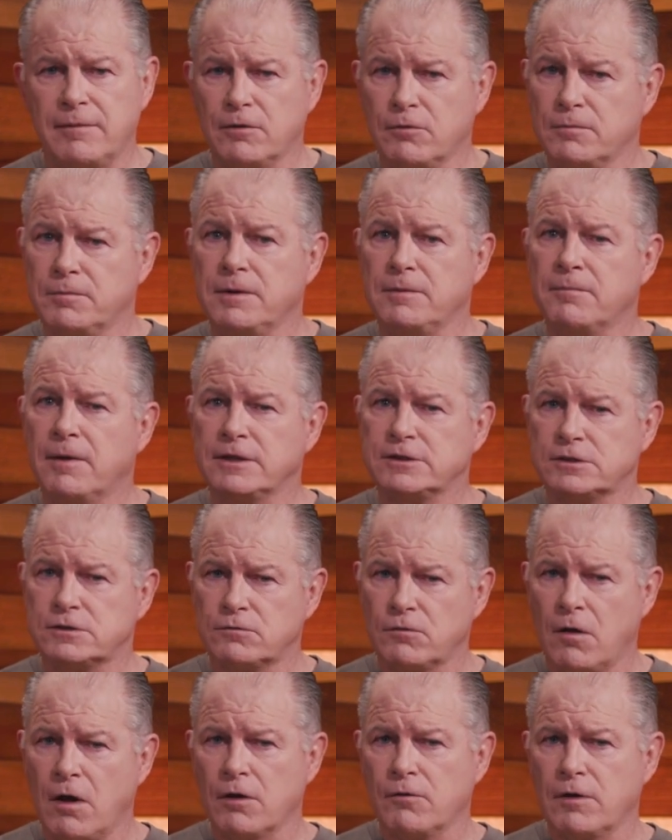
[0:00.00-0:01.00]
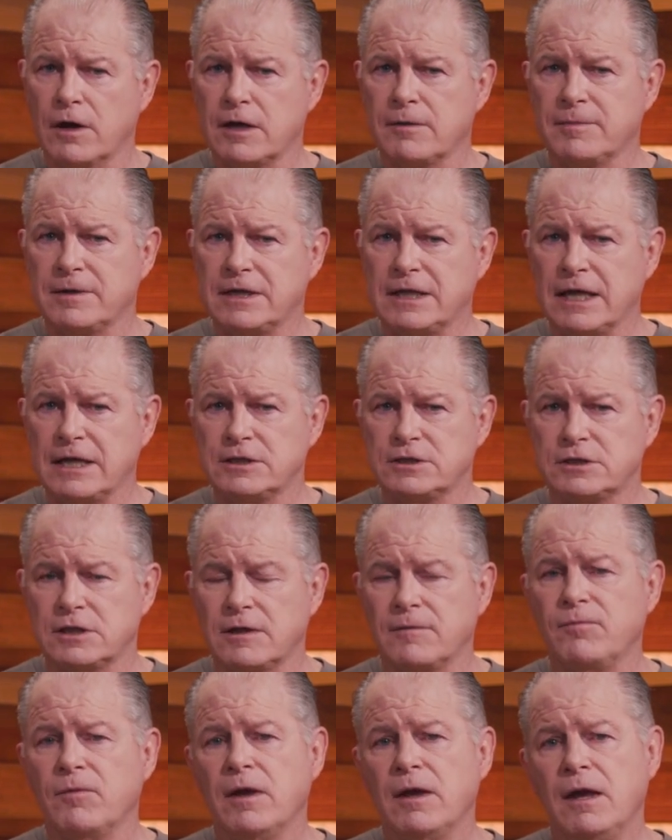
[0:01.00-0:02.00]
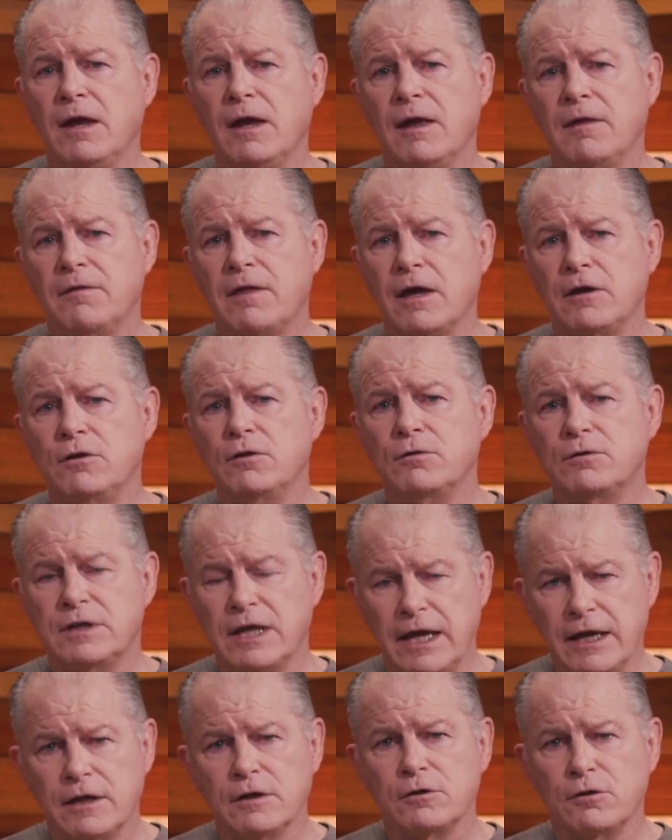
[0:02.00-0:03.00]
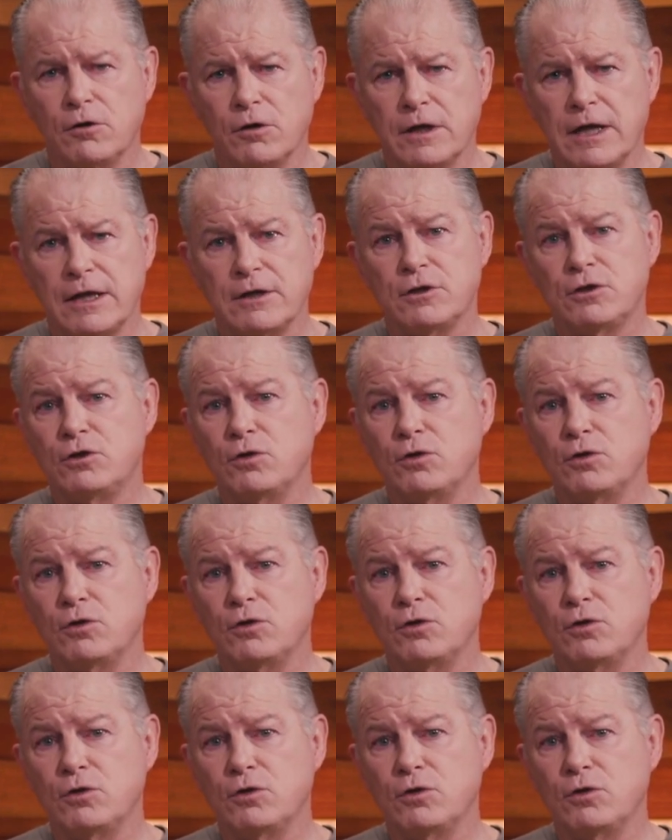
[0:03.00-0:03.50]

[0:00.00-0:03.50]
And it would be my strong recommendation that you take a look at